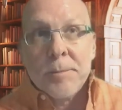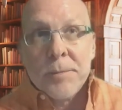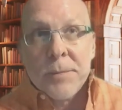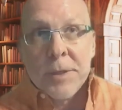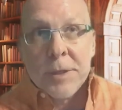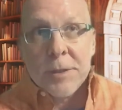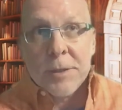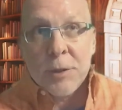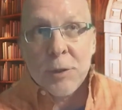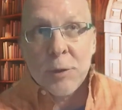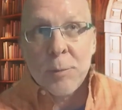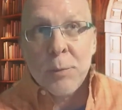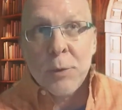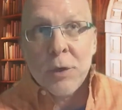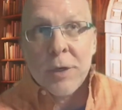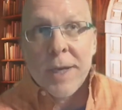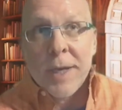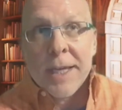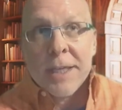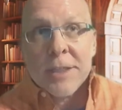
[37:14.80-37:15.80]
your
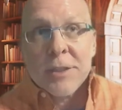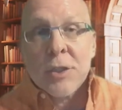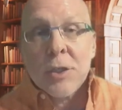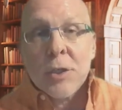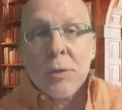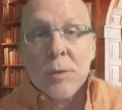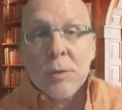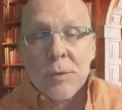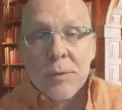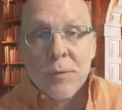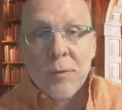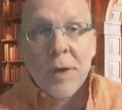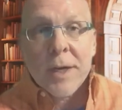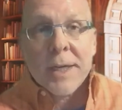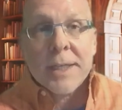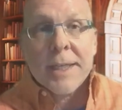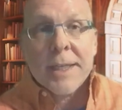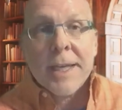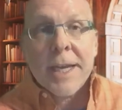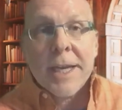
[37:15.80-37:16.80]
book as
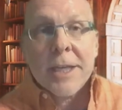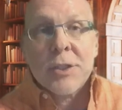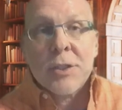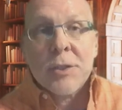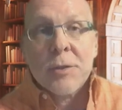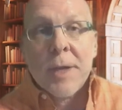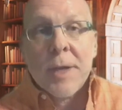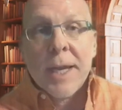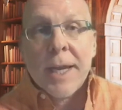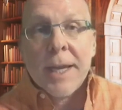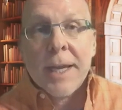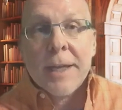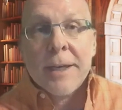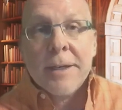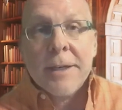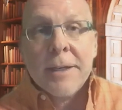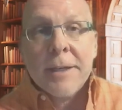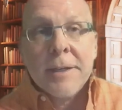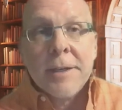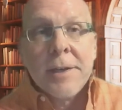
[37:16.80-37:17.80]
user-friendly as you
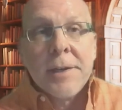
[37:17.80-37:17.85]
can.